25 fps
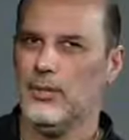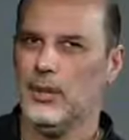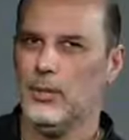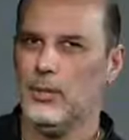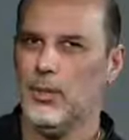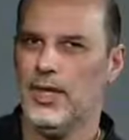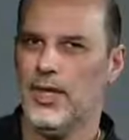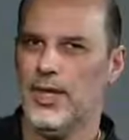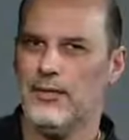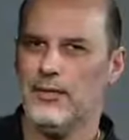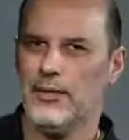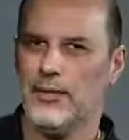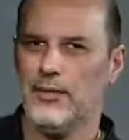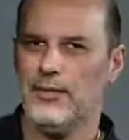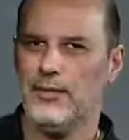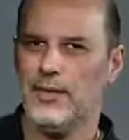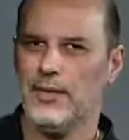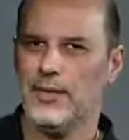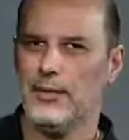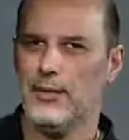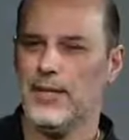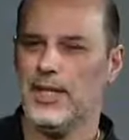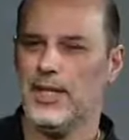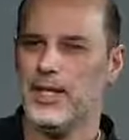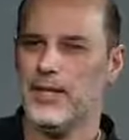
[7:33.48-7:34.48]
But we have to
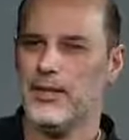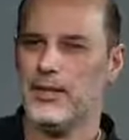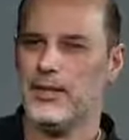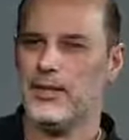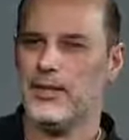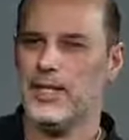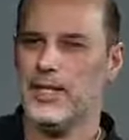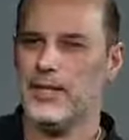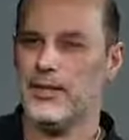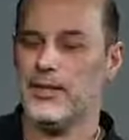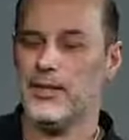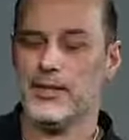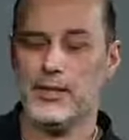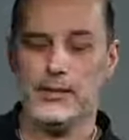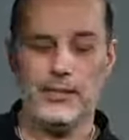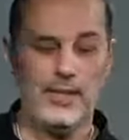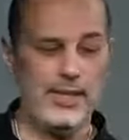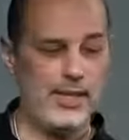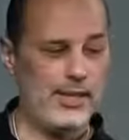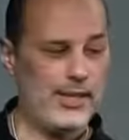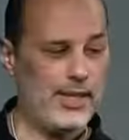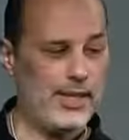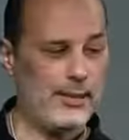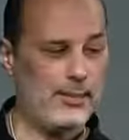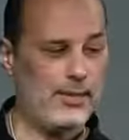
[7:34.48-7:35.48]
fundamentally understand there's
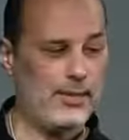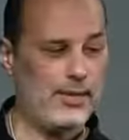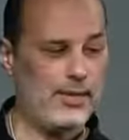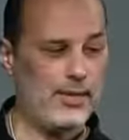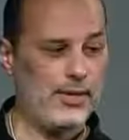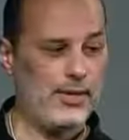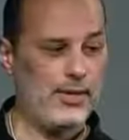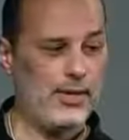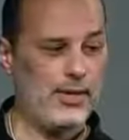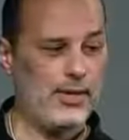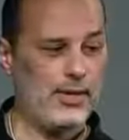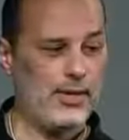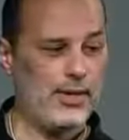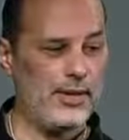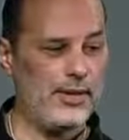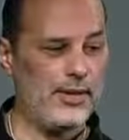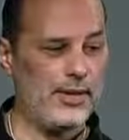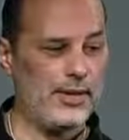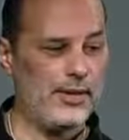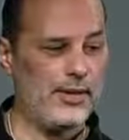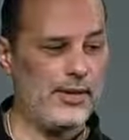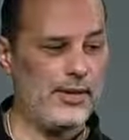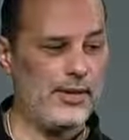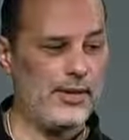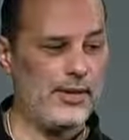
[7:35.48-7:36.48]
something deeper than
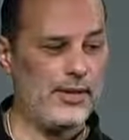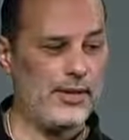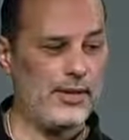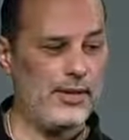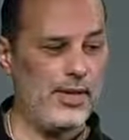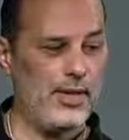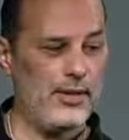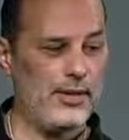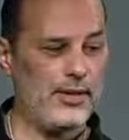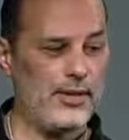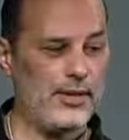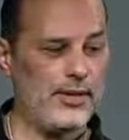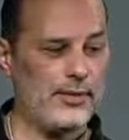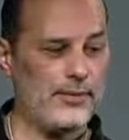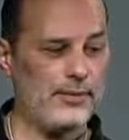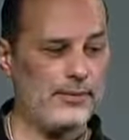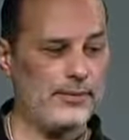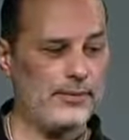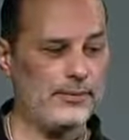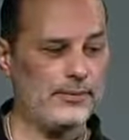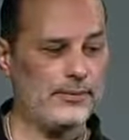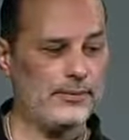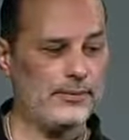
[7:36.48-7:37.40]
just the knowledge.